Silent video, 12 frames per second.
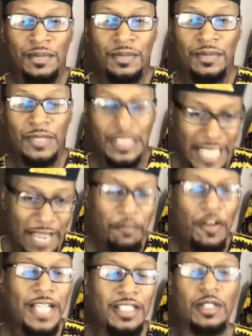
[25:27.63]
Stay
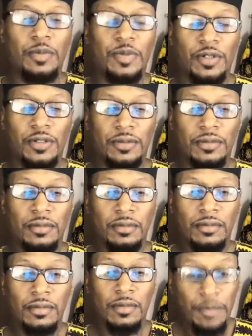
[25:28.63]
flexible.
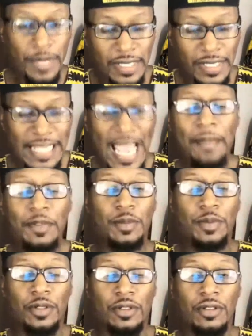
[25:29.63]
Be
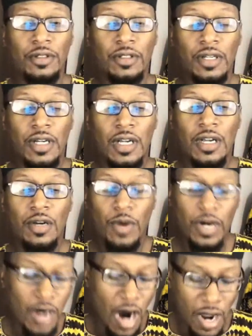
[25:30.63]
adaptable.
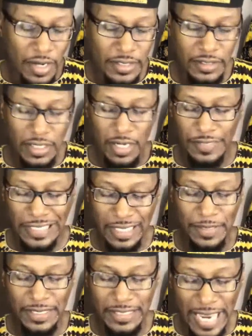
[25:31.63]
Regardless of the
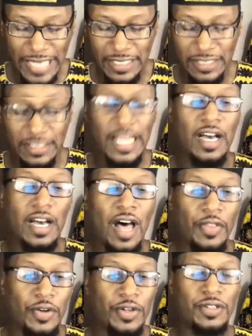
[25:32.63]
limitations that
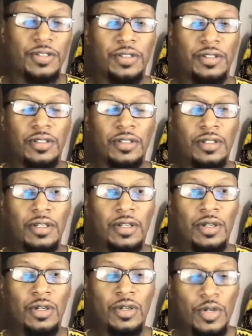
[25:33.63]
others
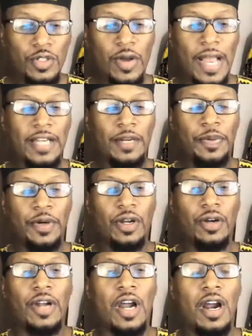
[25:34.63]
were trying to put
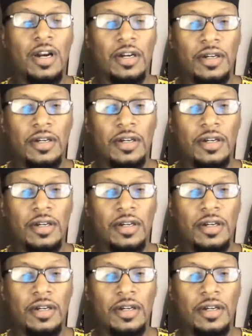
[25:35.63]
on her.